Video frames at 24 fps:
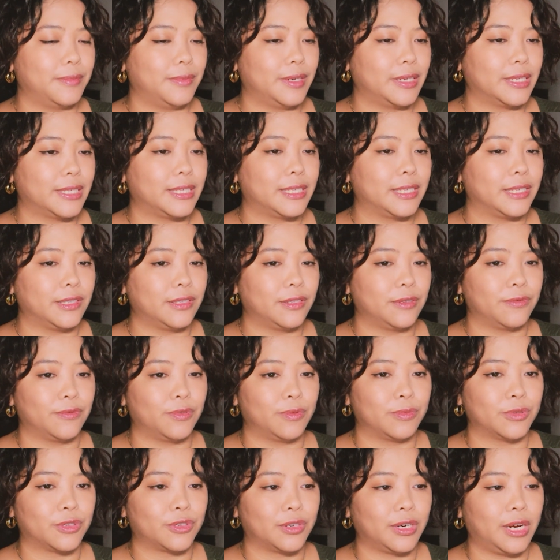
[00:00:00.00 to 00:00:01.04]
assistant
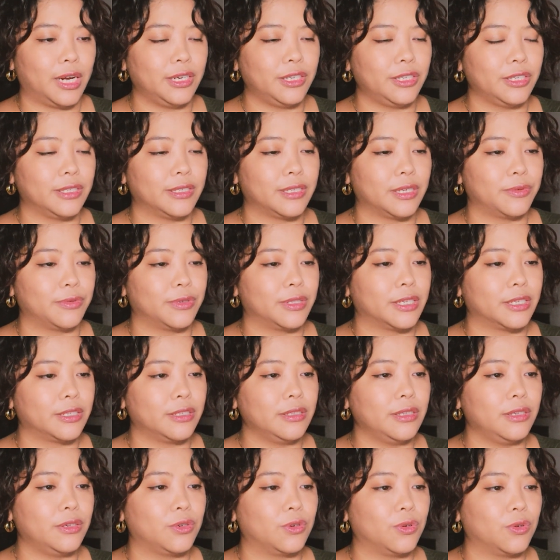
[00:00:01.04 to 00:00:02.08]
from scratch is I will
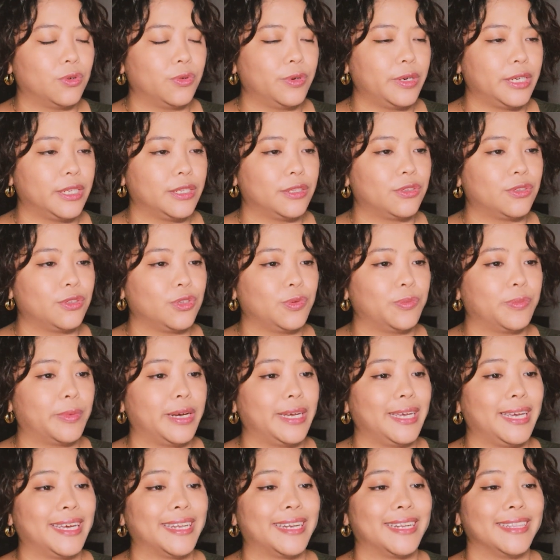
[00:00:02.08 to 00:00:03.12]
actually go into
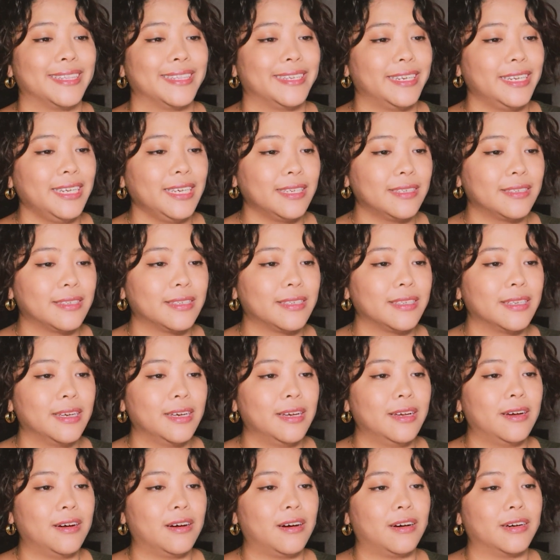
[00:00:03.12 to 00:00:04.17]
my analytics
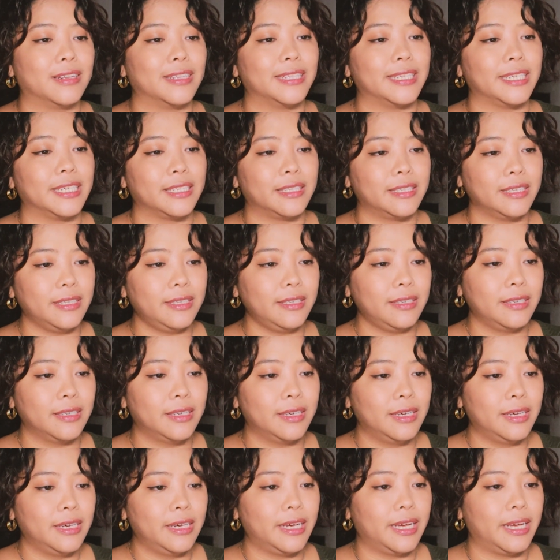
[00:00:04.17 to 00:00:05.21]
on
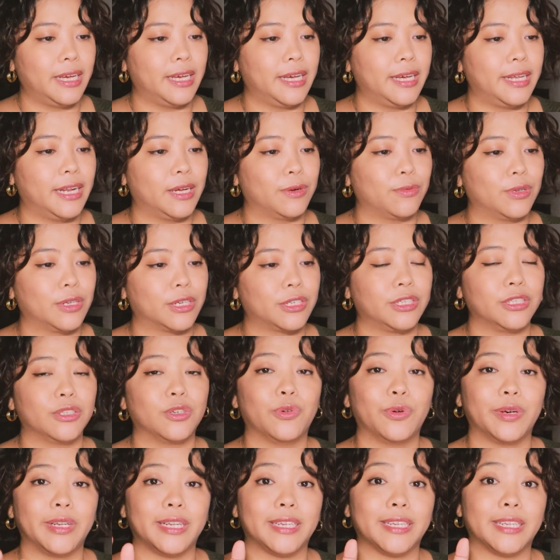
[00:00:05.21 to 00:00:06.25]
LinkedIn, and I will actually
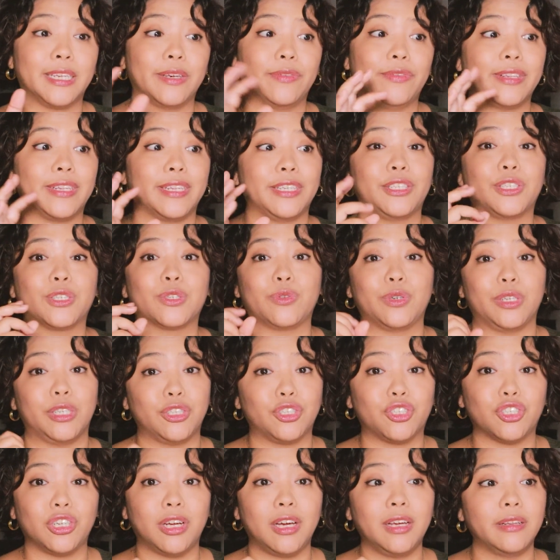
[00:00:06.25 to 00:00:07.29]
go ahead and give it a
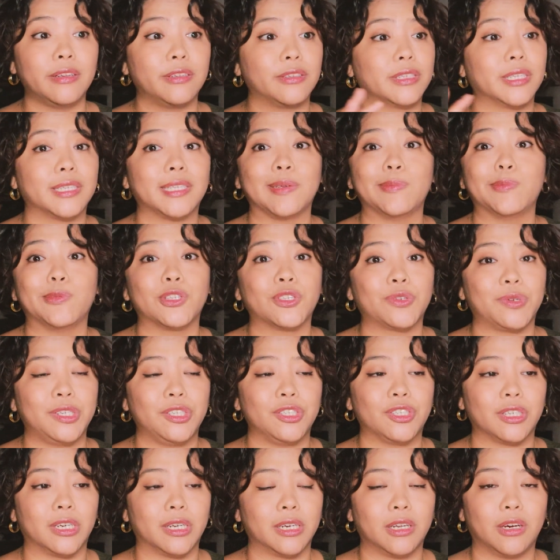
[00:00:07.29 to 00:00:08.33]
screenshot, just a simple
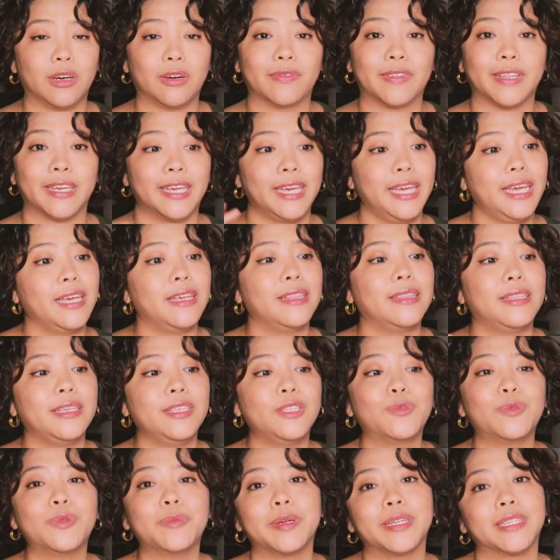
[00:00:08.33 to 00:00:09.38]
screenshot of like, hey,
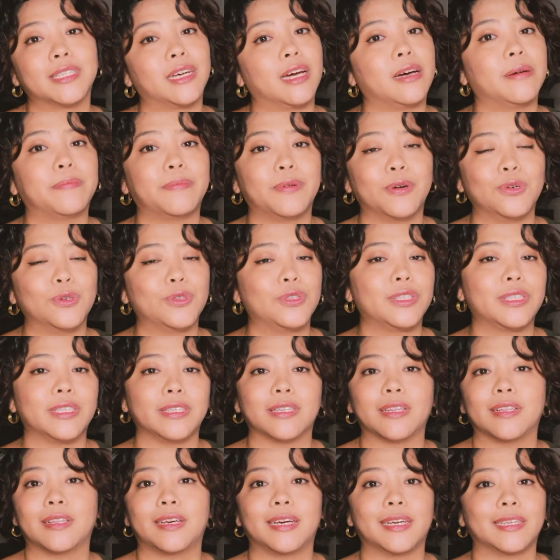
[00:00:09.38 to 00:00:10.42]
these were my top posts in
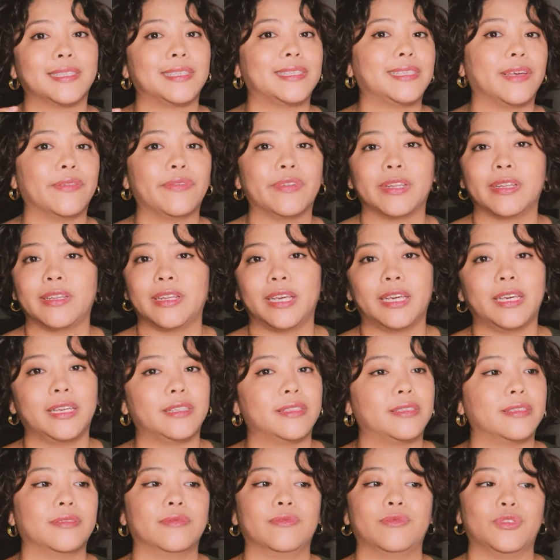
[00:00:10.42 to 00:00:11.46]
the last 7,
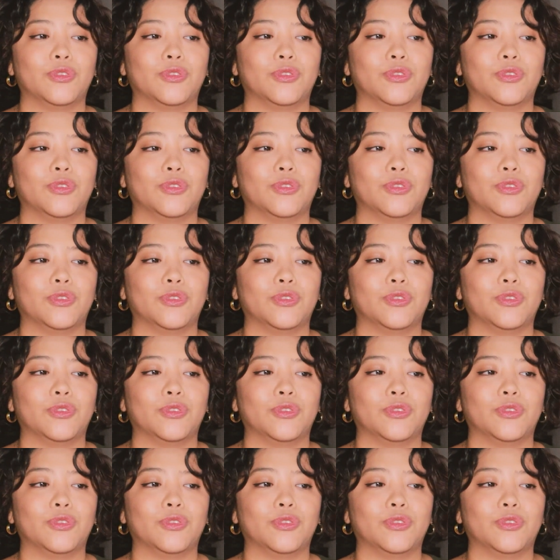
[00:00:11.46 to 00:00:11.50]
8,